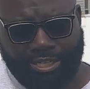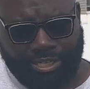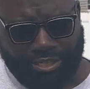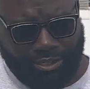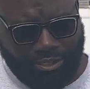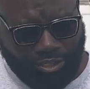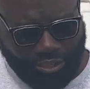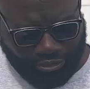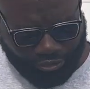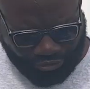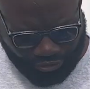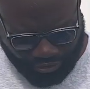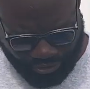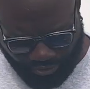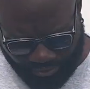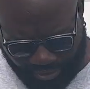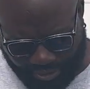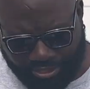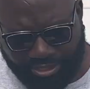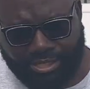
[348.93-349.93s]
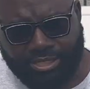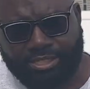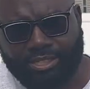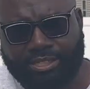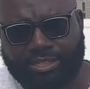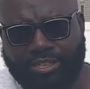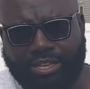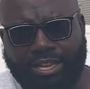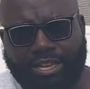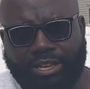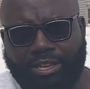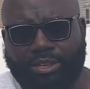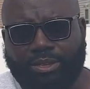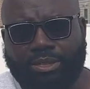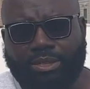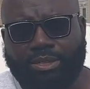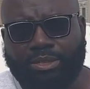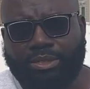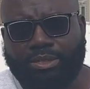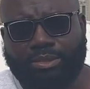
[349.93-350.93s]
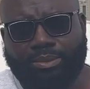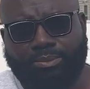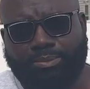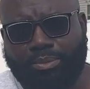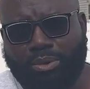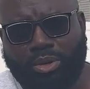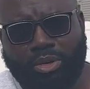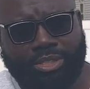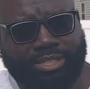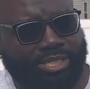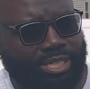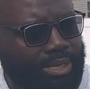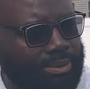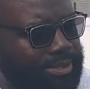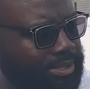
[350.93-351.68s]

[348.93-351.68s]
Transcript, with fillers: all you do is pour some